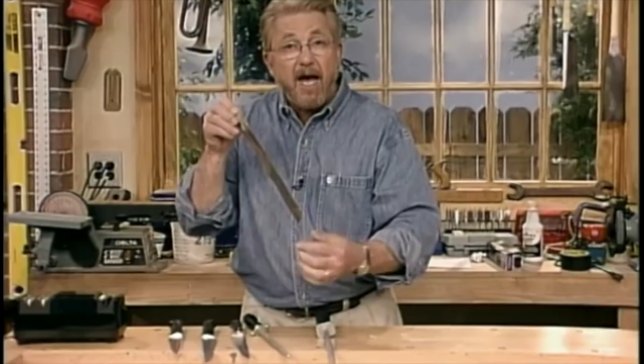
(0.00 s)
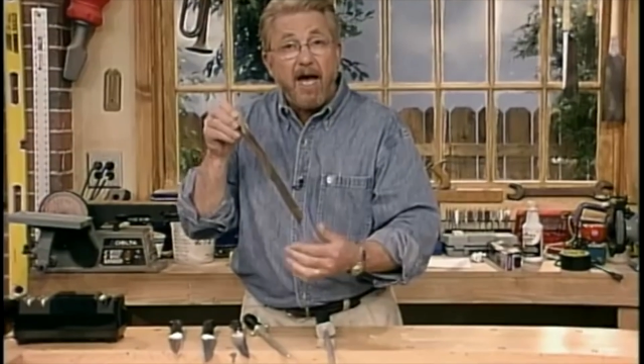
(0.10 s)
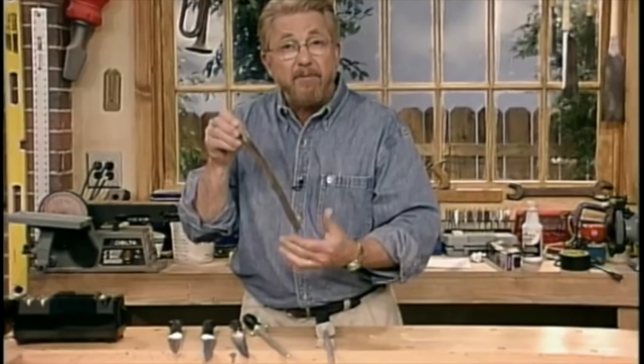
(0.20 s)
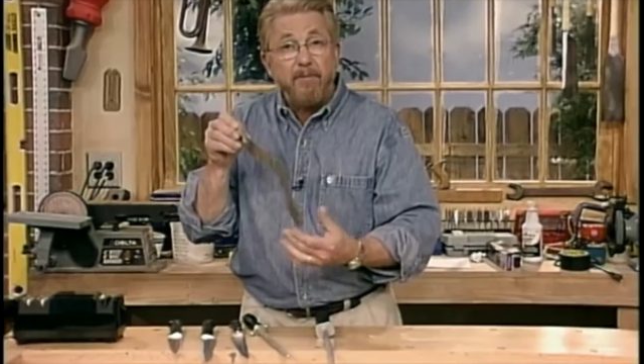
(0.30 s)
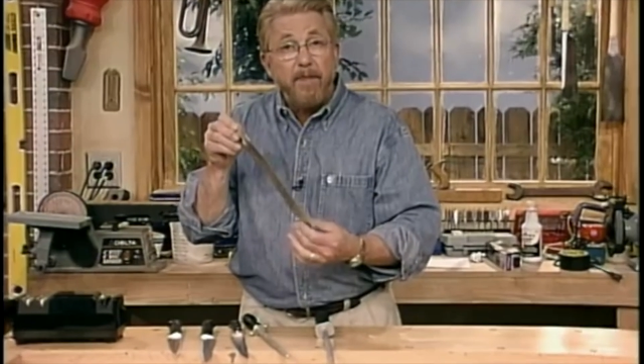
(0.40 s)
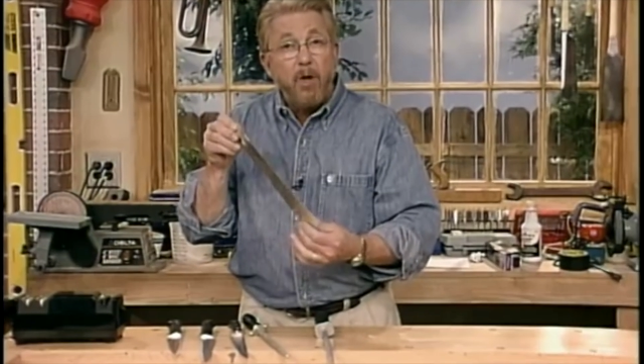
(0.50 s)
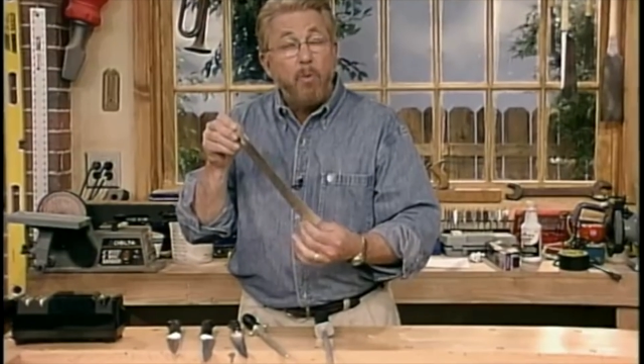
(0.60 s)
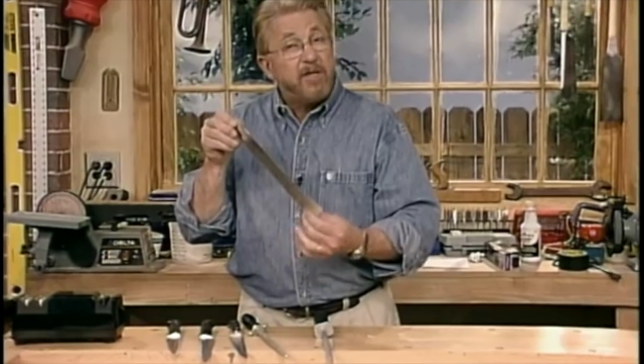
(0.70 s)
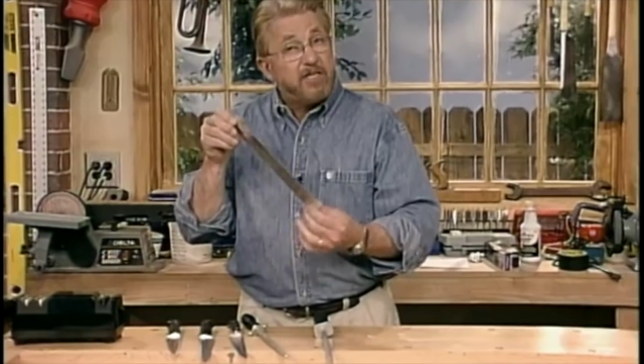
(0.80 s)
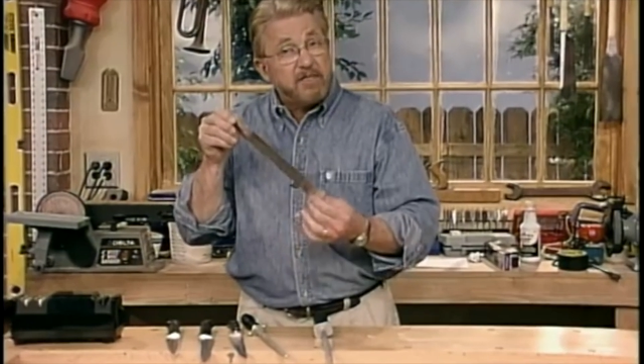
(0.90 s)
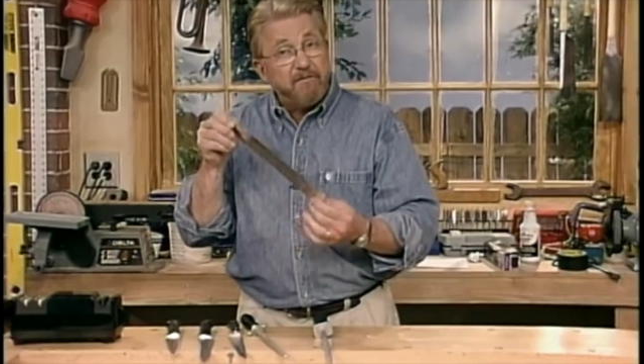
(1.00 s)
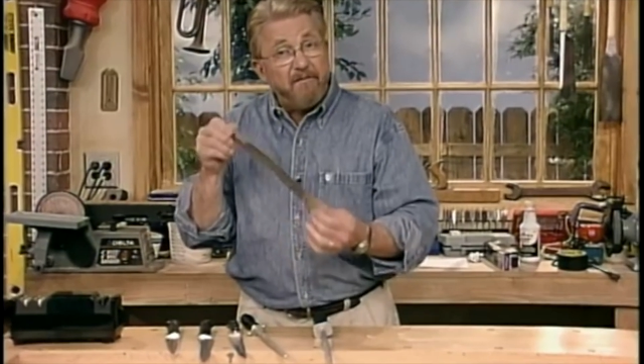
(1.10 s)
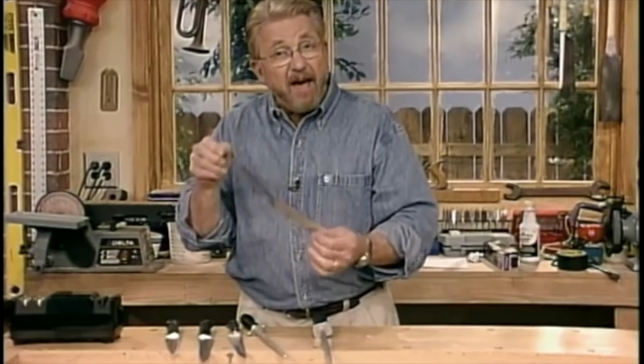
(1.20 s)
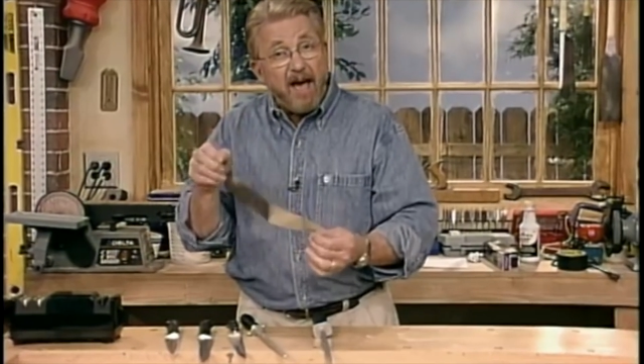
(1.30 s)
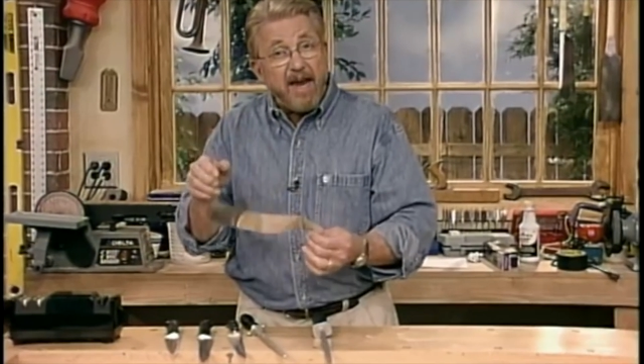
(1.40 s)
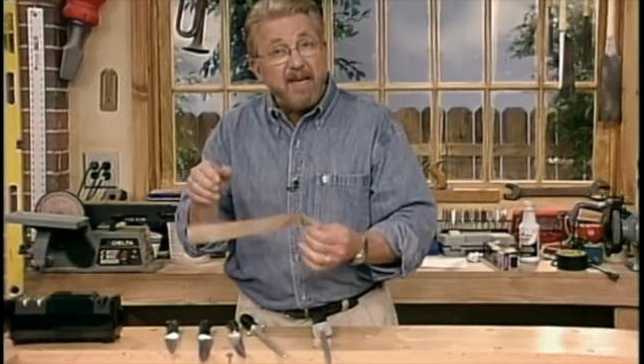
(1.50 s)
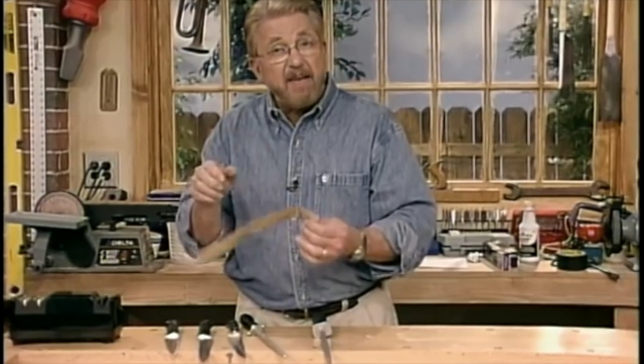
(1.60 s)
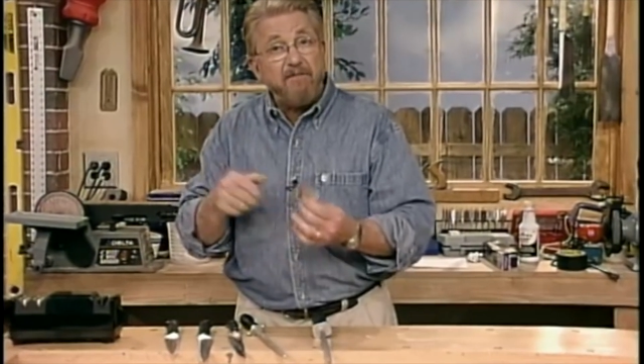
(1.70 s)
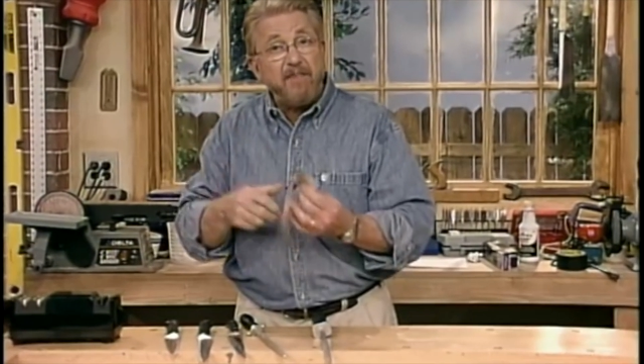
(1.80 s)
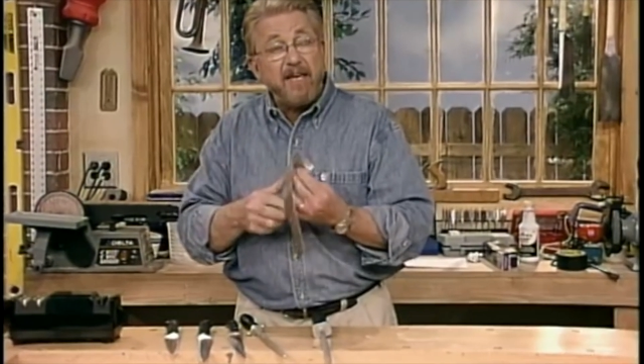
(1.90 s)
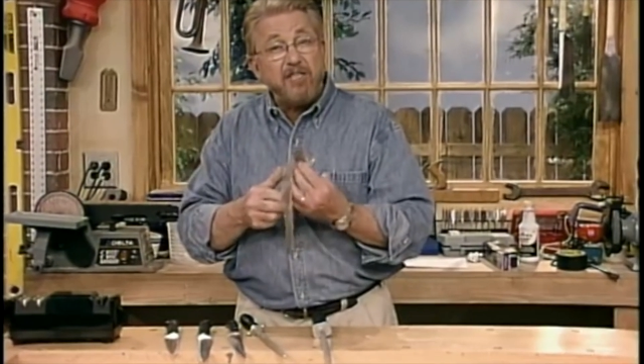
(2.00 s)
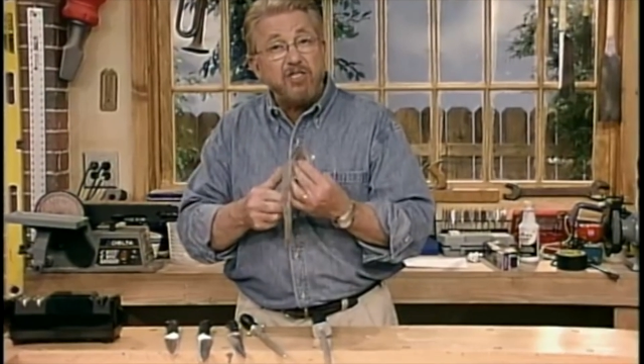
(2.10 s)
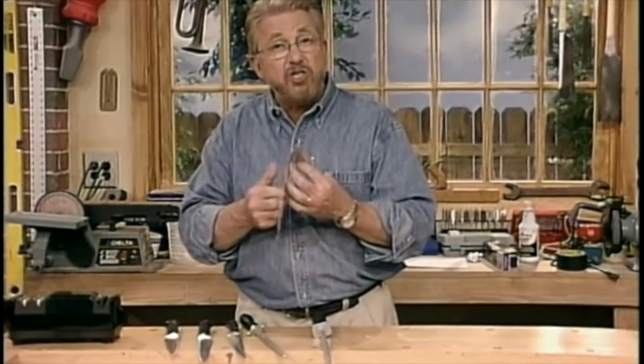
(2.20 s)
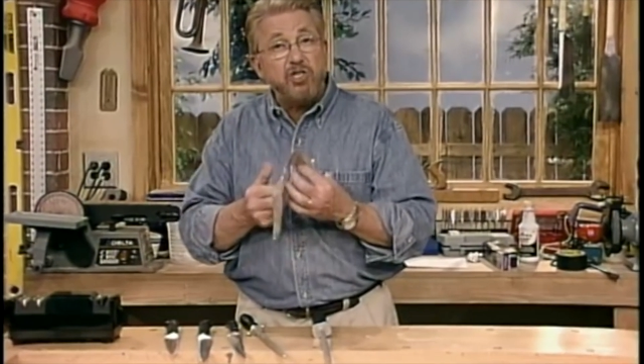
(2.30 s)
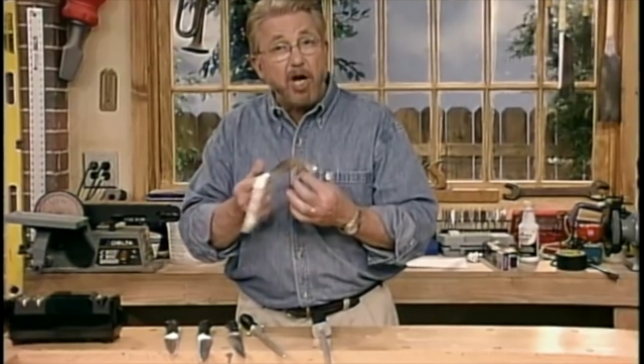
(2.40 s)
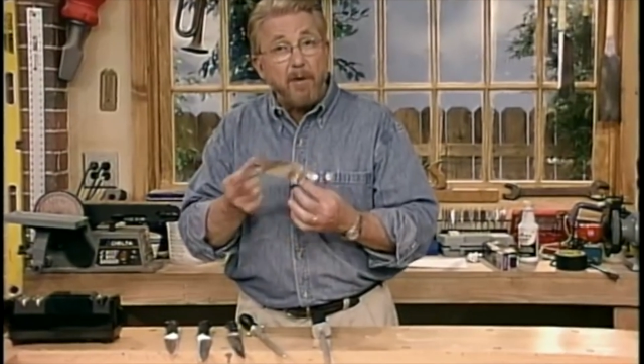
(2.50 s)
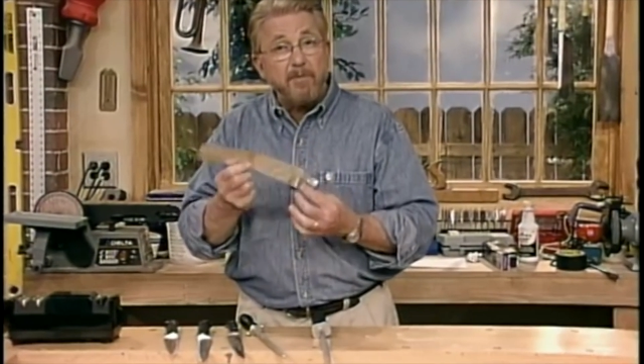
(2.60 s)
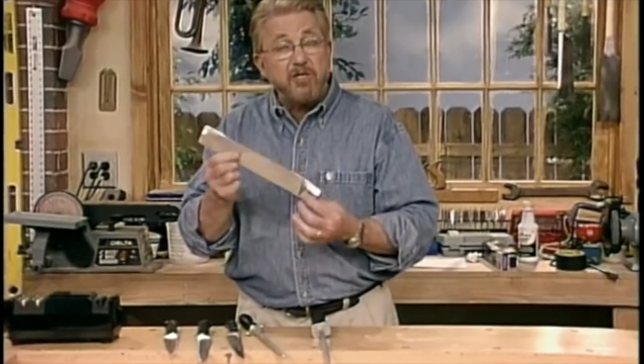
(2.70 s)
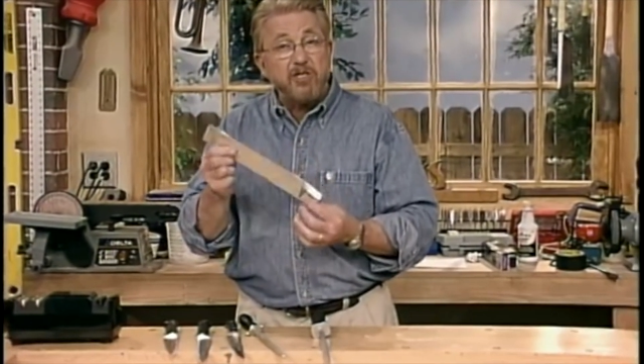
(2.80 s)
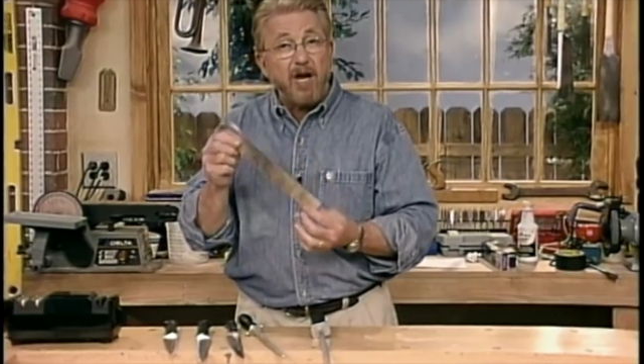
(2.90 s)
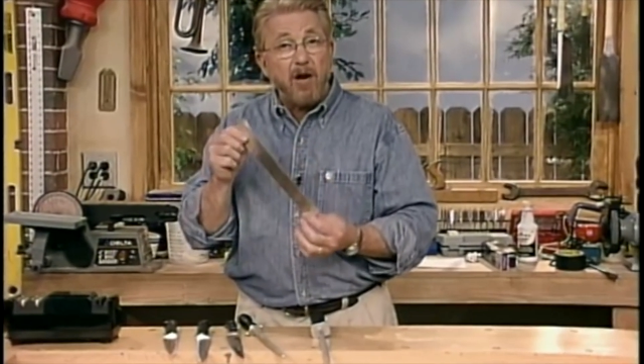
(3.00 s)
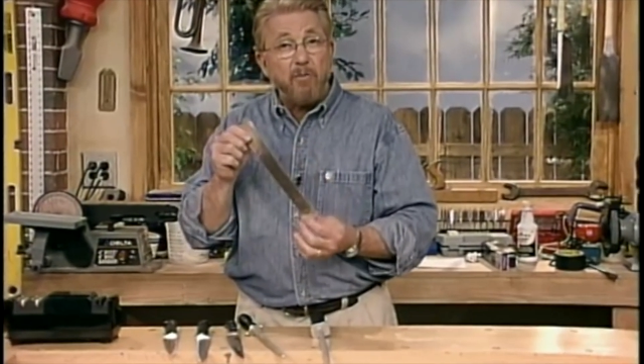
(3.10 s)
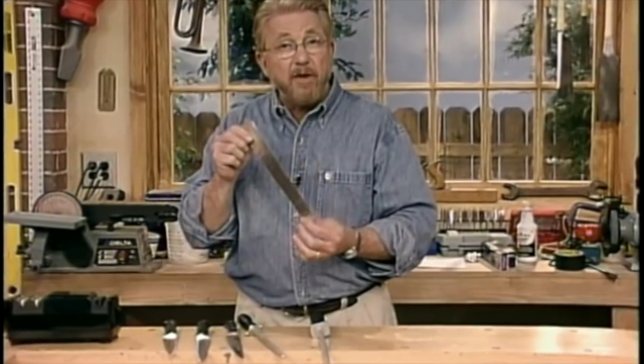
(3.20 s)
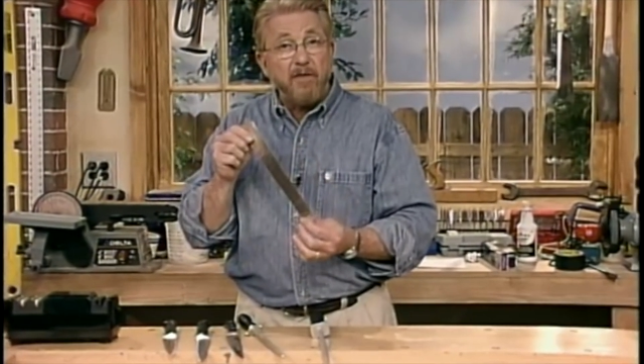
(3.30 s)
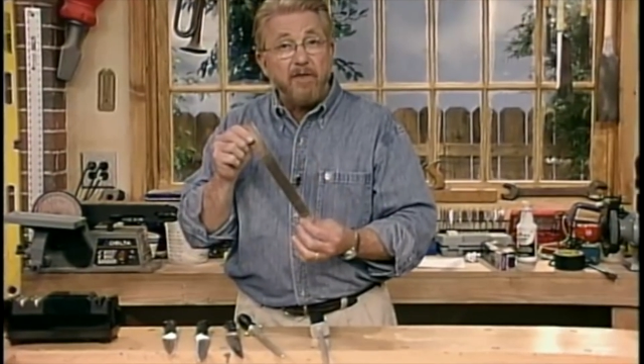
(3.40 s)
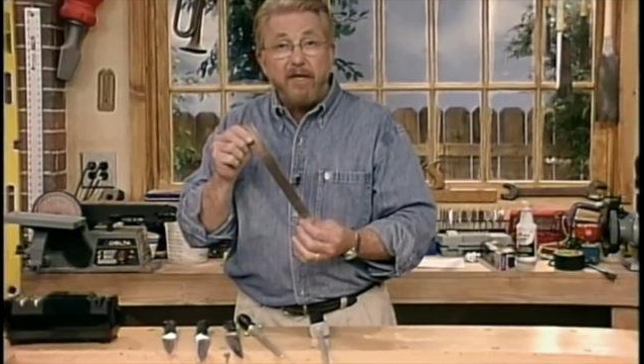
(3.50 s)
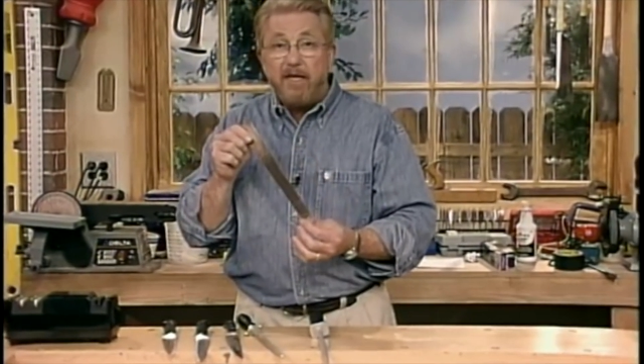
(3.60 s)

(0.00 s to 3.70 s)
cut, which is fine if the edge is sharp to start with.